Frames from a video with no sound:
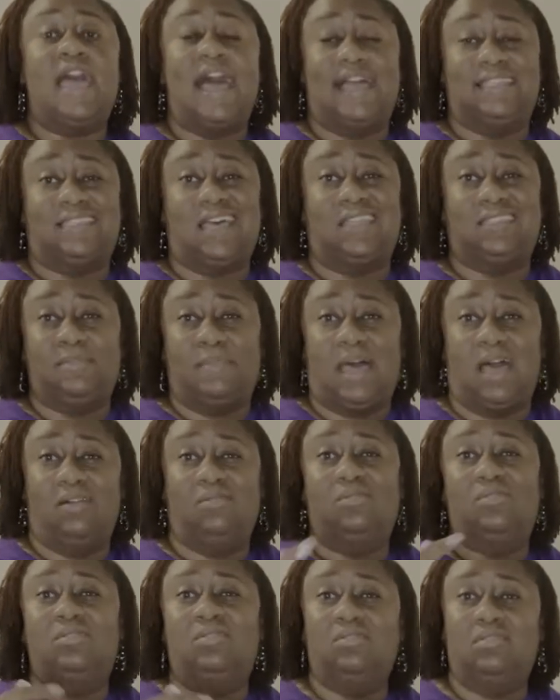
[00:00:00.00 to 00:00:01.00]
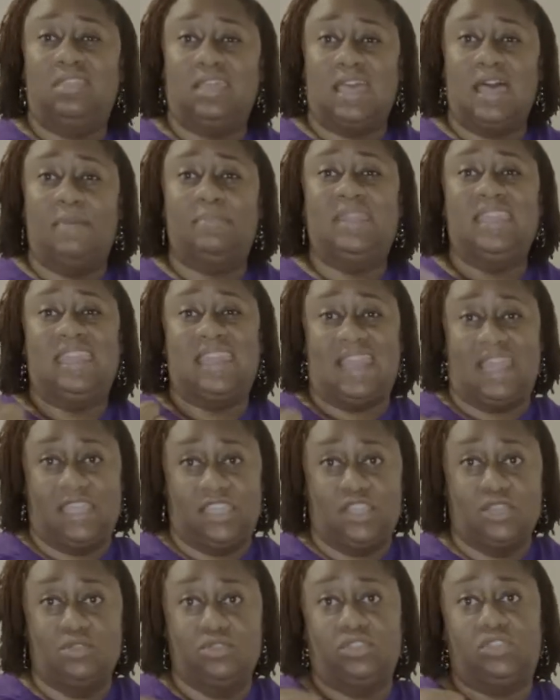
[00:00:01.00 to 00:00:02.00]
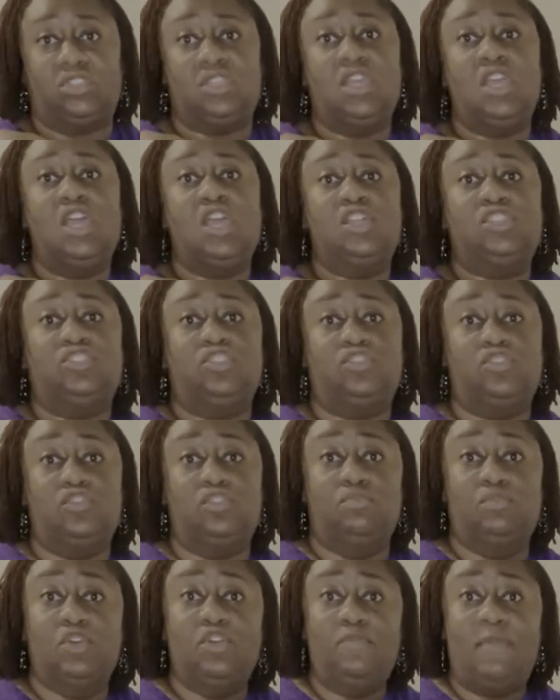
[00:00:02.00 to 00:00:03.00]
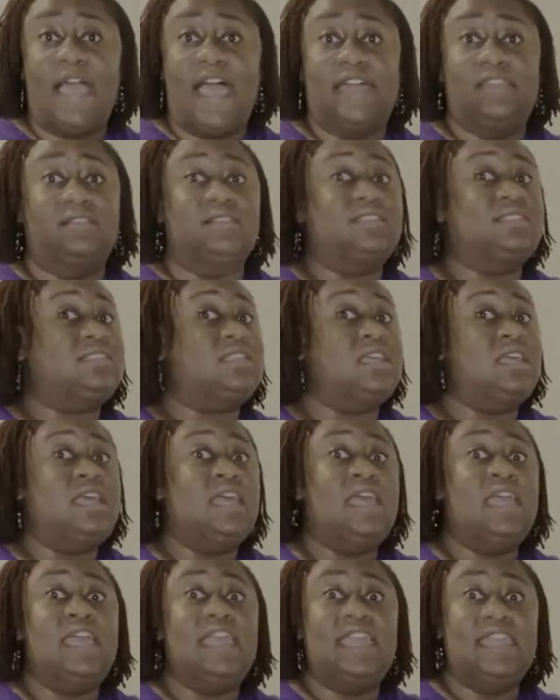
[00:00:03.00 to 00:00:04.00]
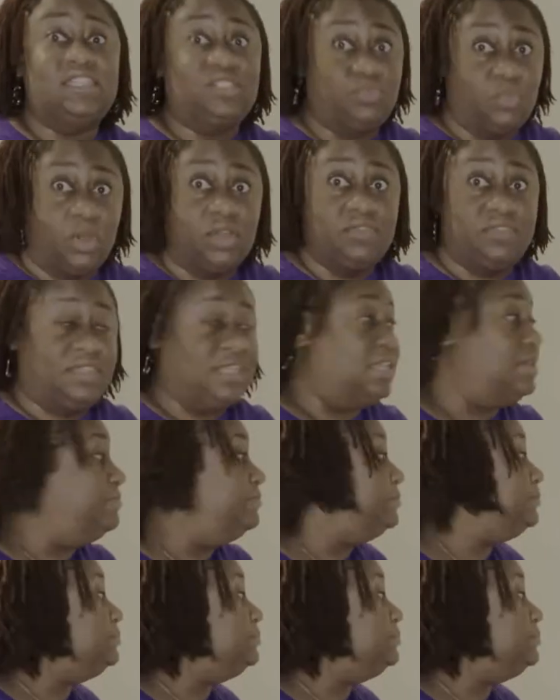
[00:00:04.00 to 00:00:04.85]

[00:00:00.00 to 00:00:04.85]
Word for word: I talked about the company that I use to do the mood patterns, is worth it.